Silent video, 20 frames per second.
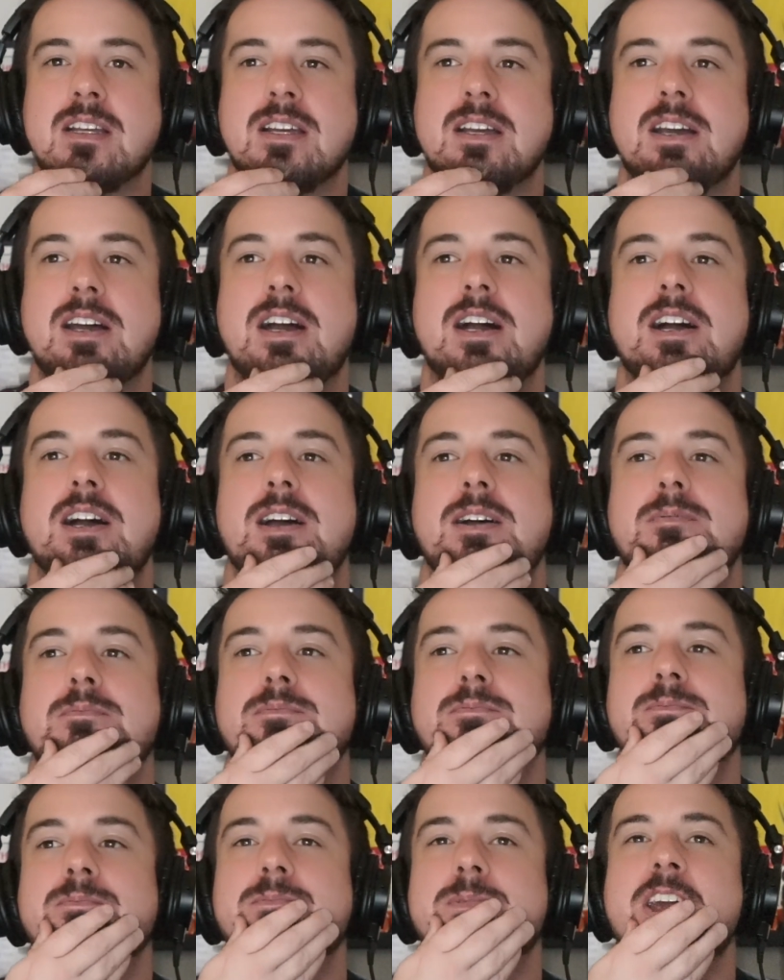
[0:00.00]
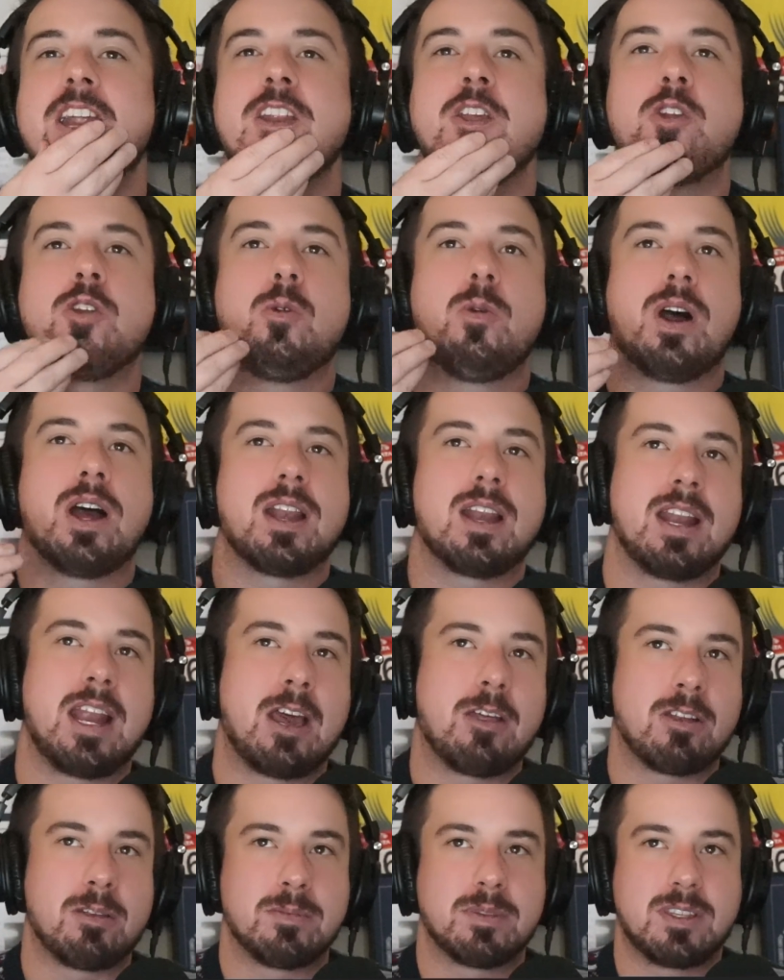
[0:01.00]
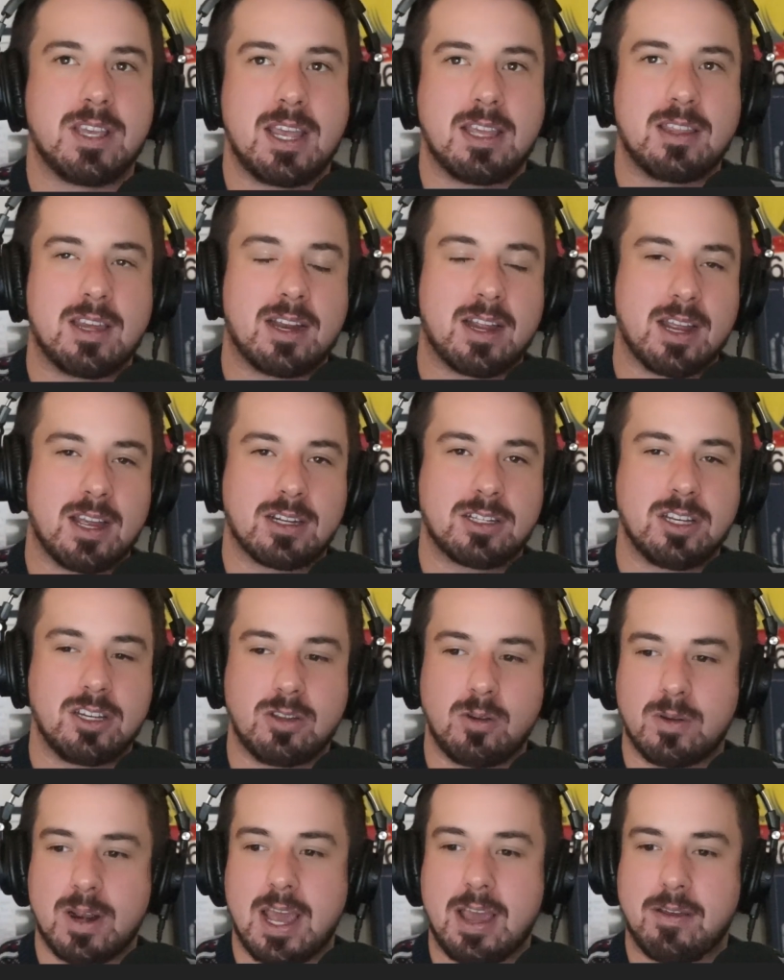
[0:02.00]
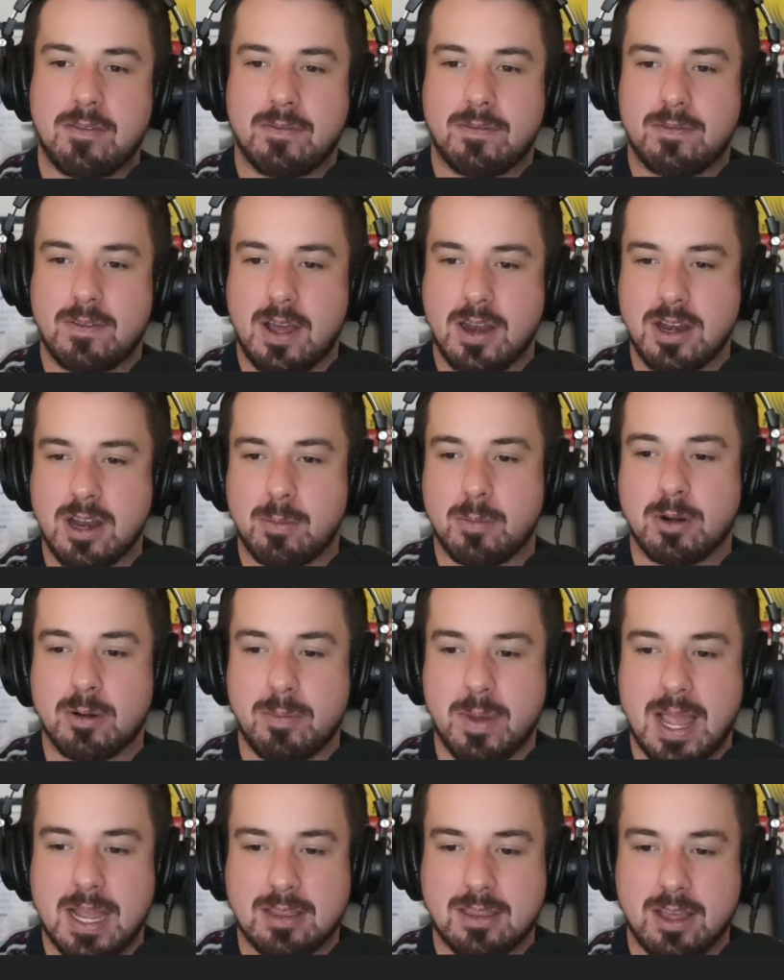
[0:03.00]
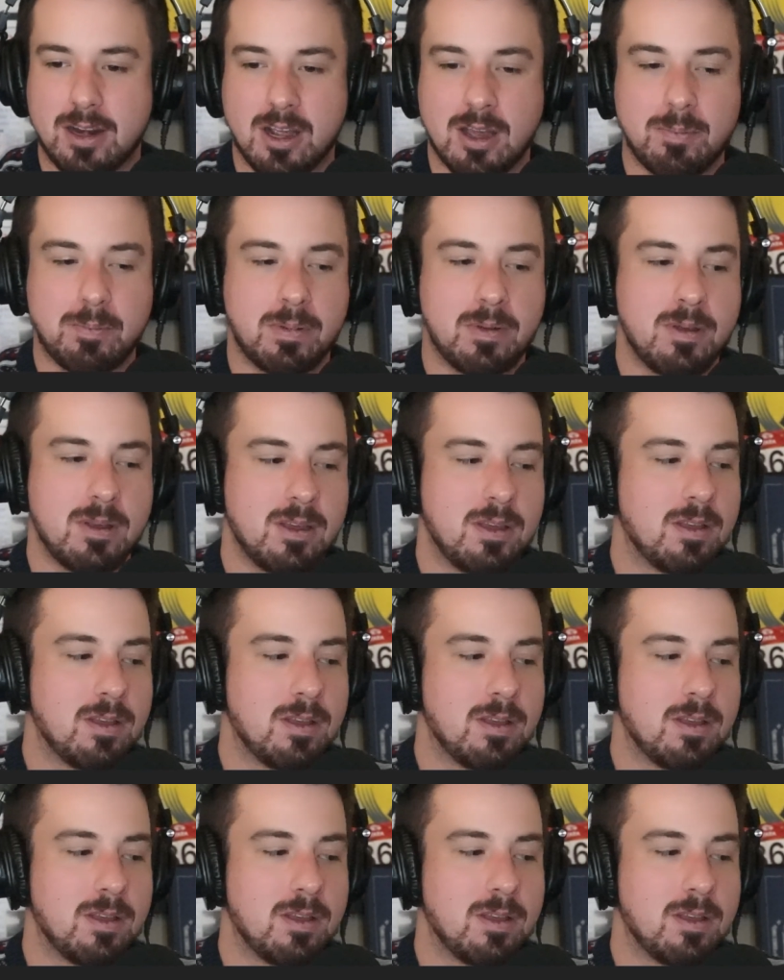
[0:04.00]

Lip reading: and you know what? Now that I'm saying that, I actually don't have a number to back that up.